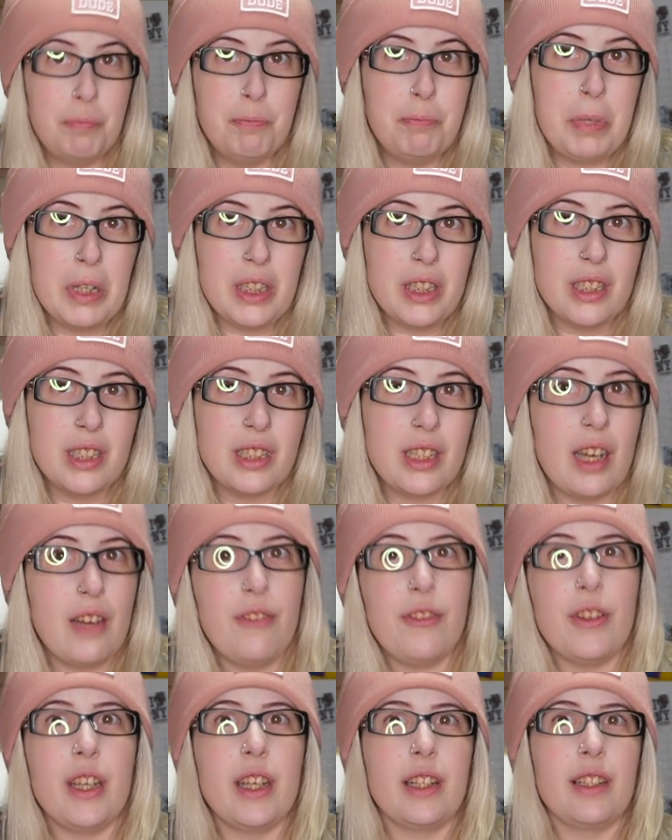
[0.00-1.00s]
But the
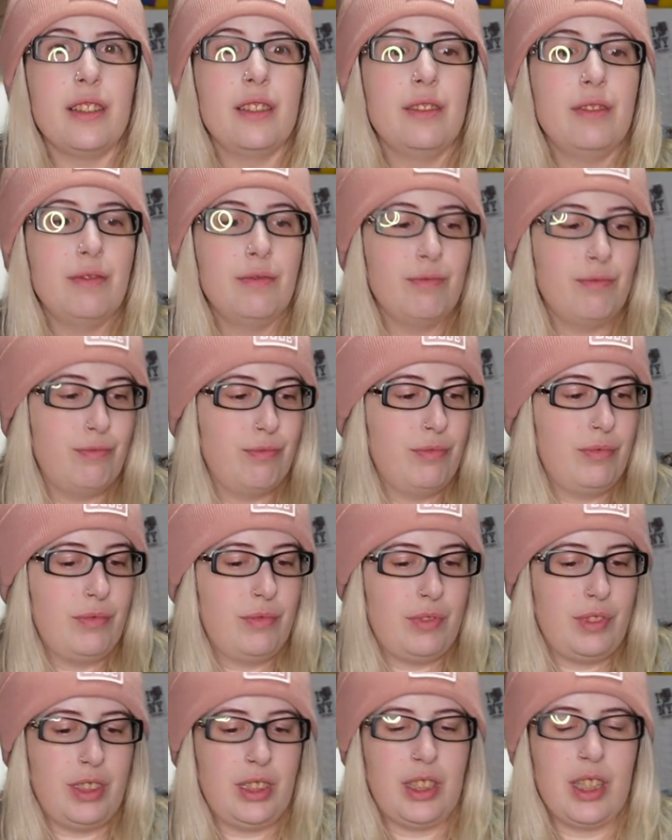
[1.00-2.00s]
stuffing
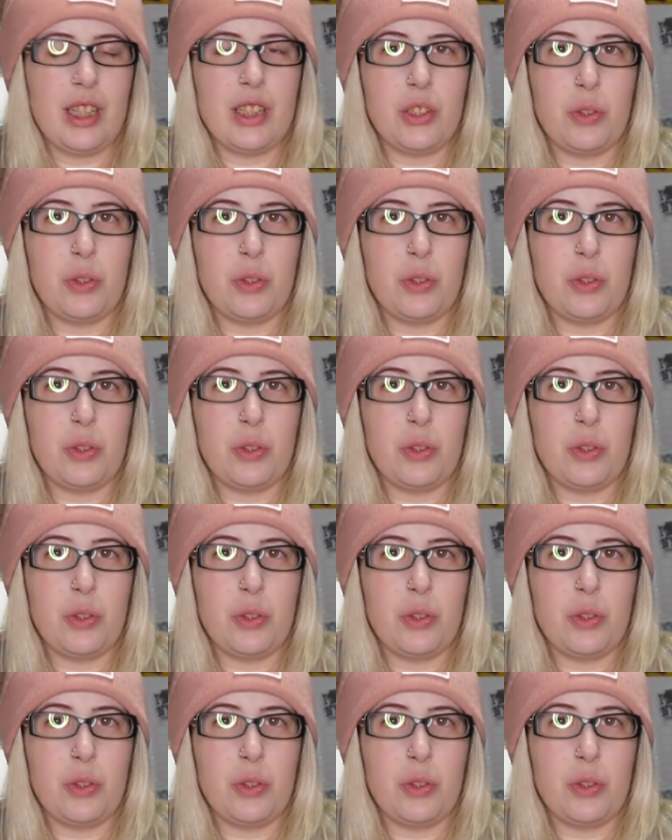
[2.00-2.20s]
takes